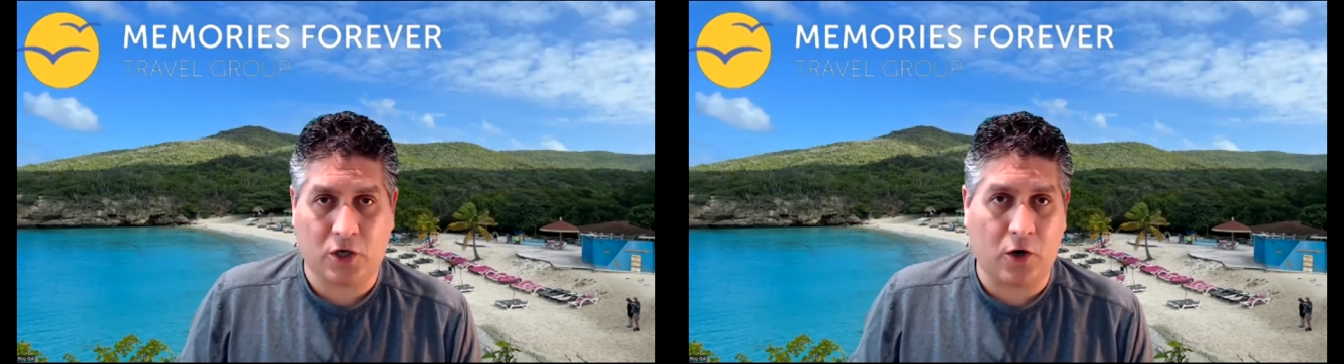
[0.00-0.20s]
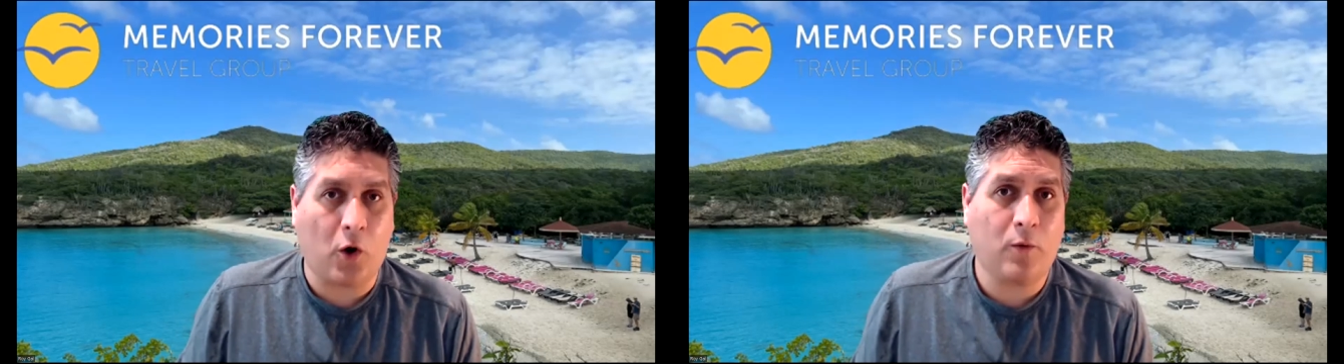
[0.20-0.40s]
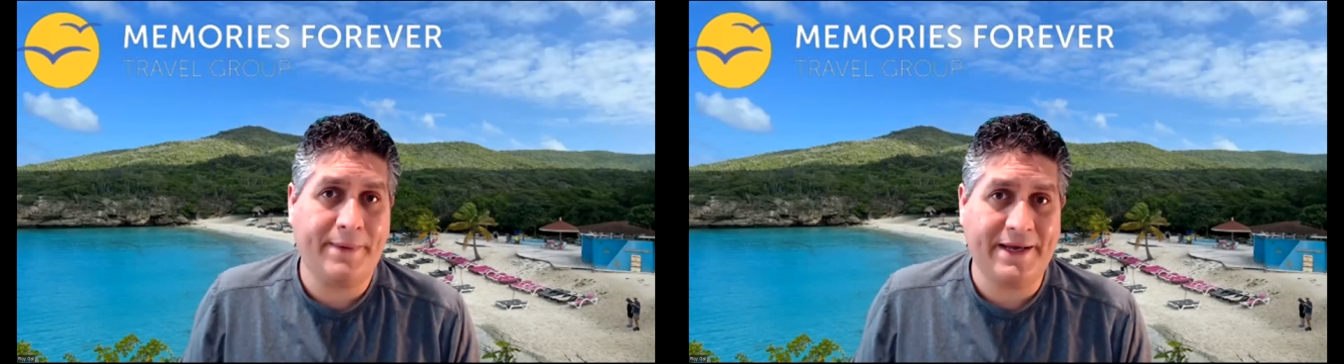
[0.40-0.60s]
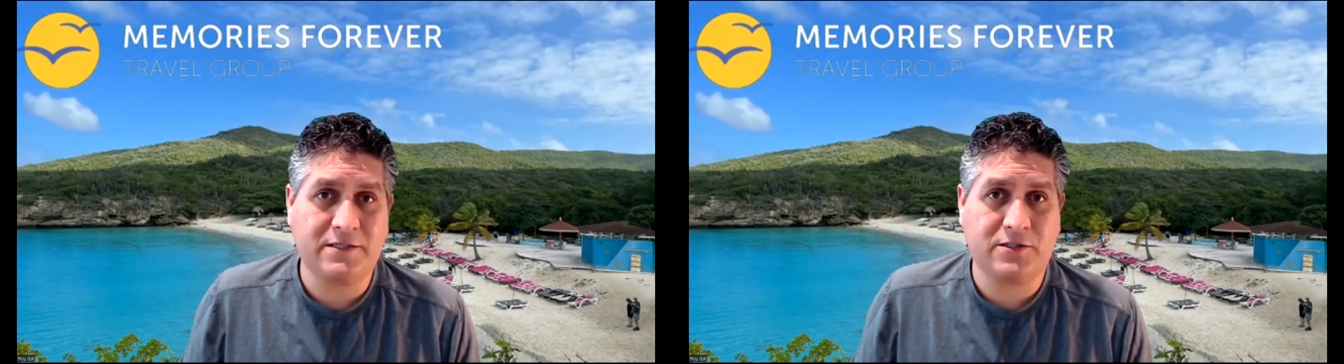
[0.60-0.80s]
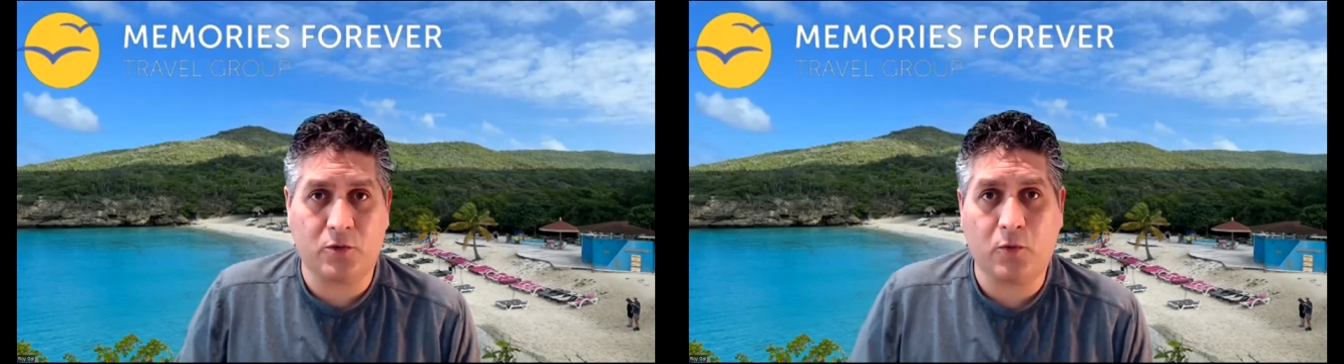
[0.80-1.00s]
are home
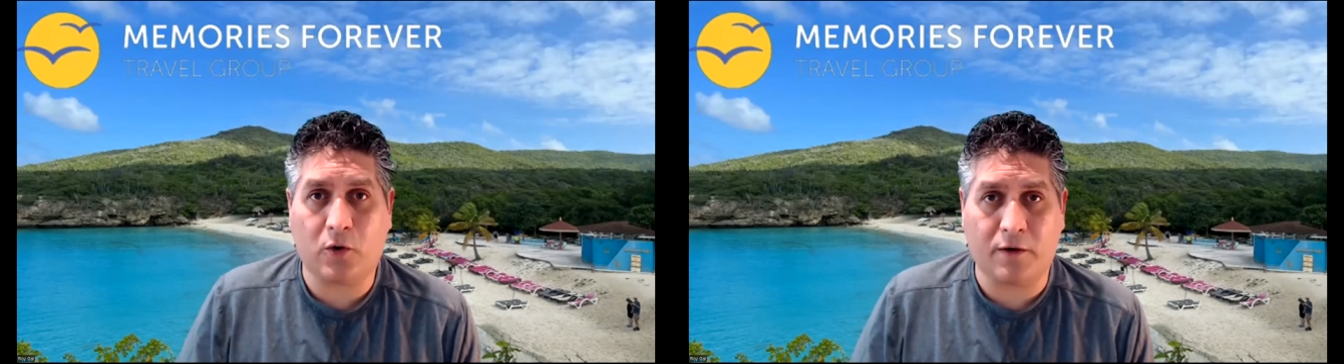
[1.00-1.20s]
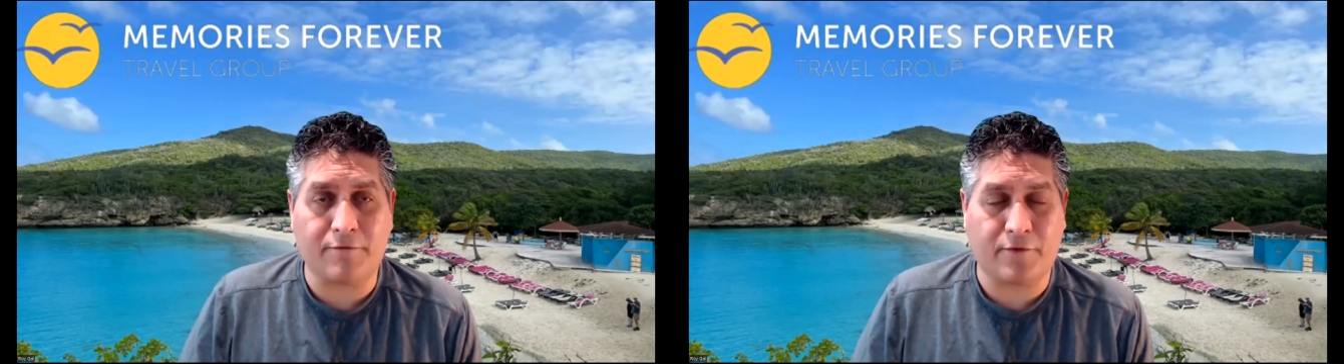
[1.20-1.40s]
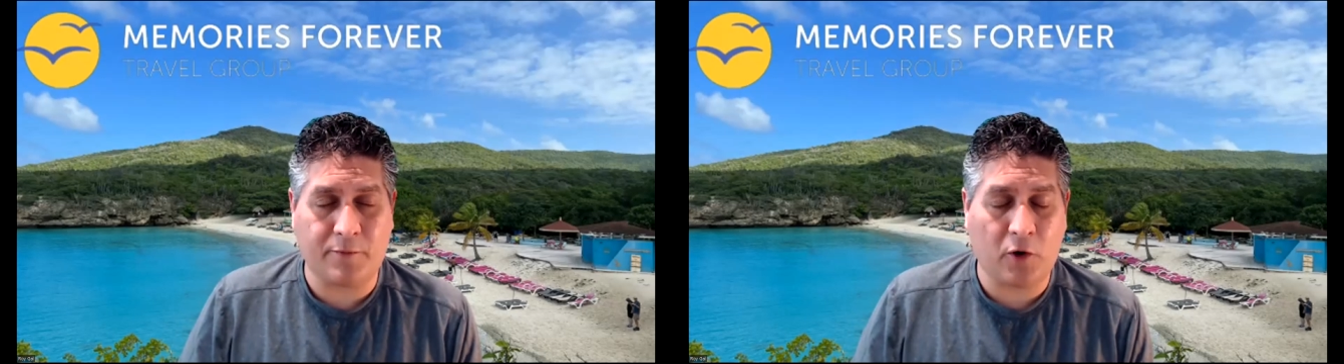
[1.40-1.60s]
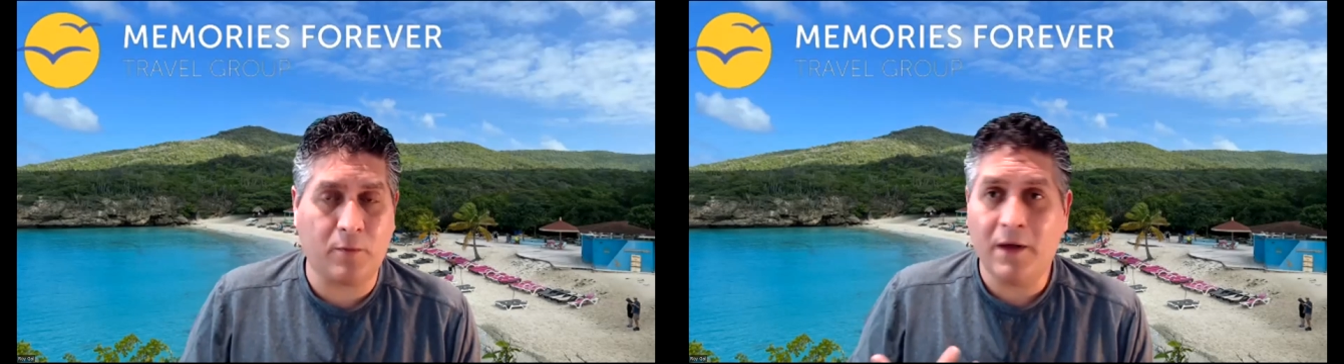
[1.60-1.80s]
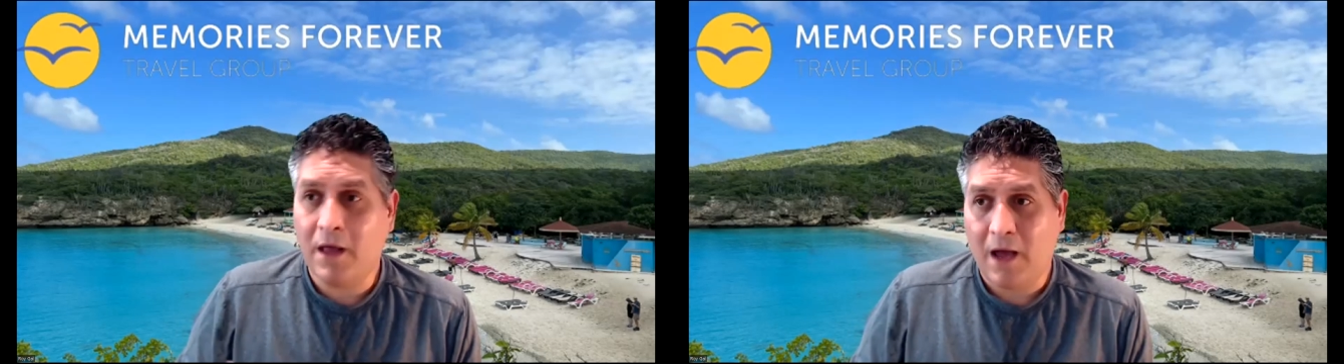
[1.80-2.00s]
based. They're working from home.